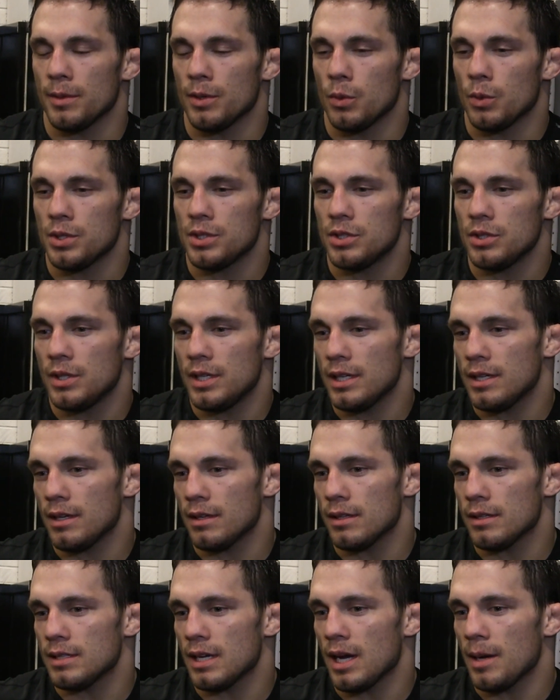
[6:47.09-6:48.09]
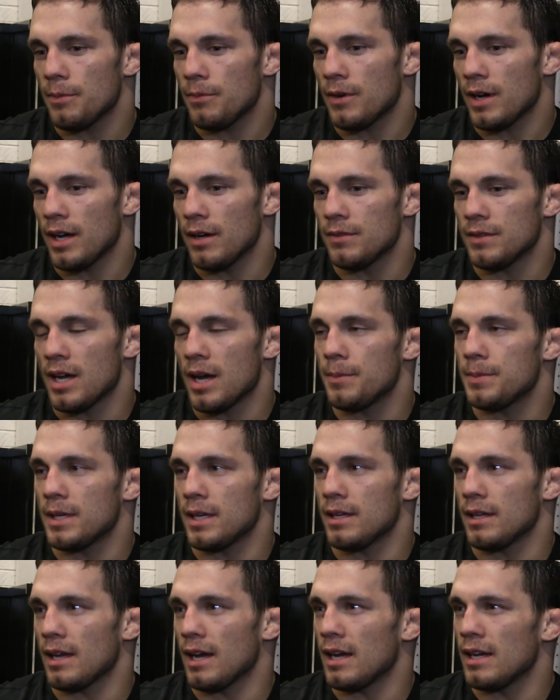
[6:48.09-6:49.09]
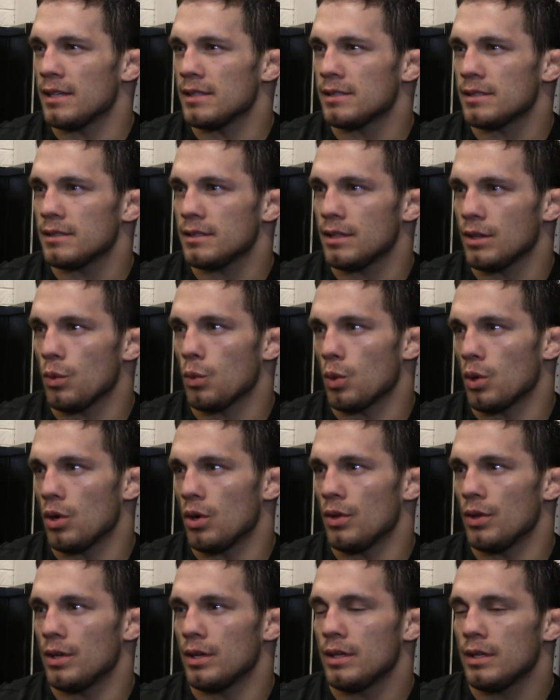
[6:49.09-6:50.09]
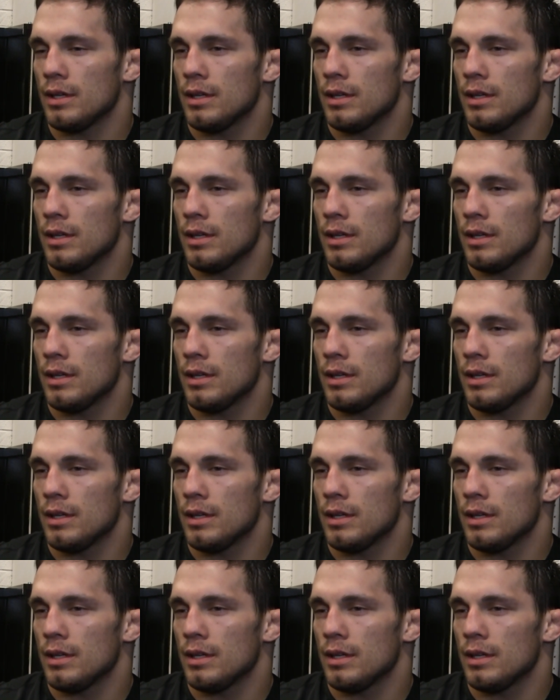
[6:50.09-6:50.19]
I mean, once you get into the top 5, top 10 guys in the world,